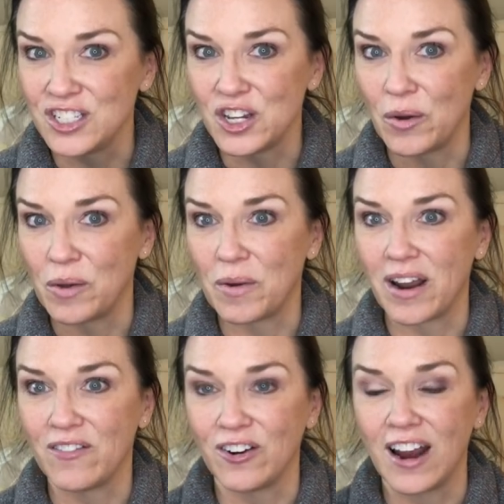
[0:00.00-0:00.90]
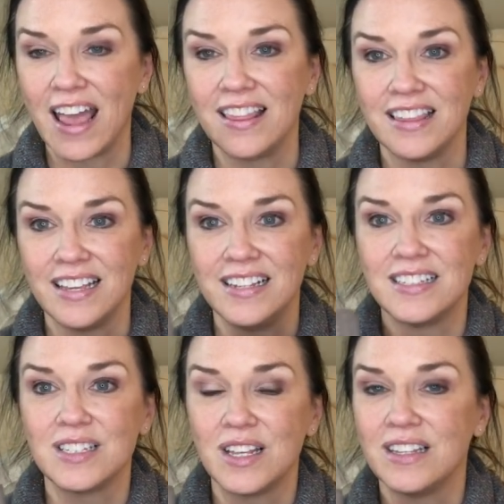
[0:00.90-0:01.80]
snowy, whatever, and
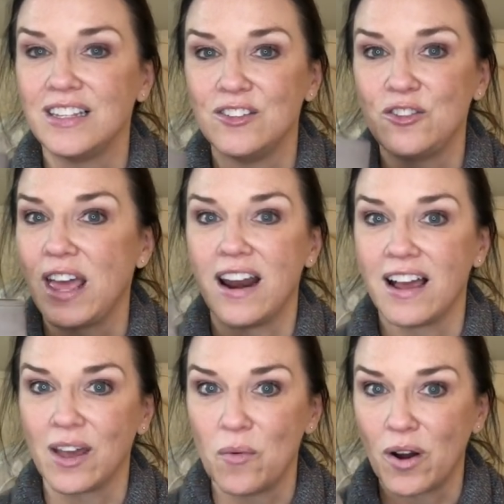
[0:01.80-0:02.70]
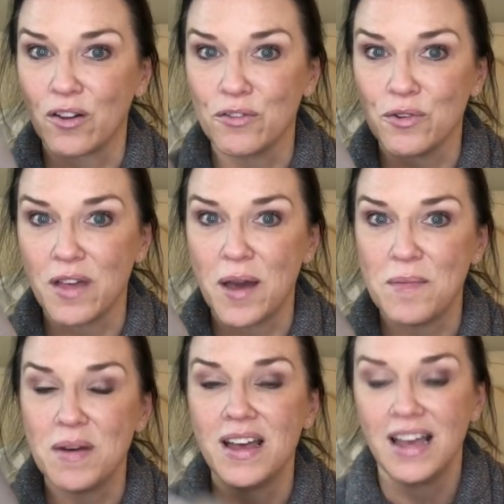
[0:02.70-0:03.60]
these, you cannot get water through
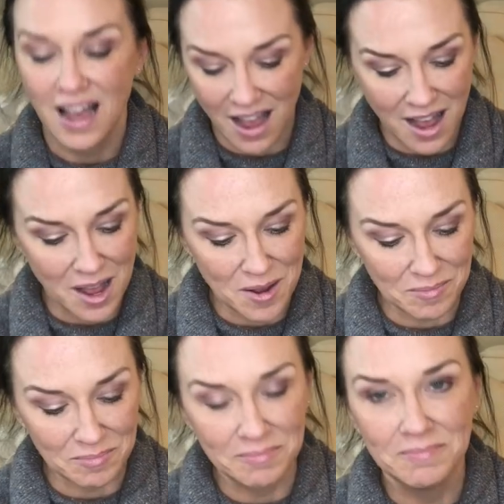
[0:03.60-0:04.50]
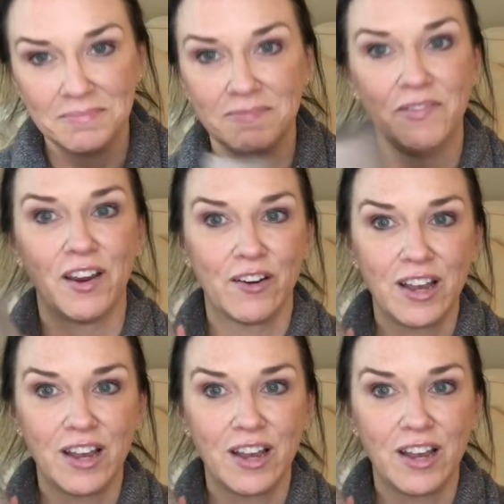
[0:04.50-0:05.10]
them. Um, very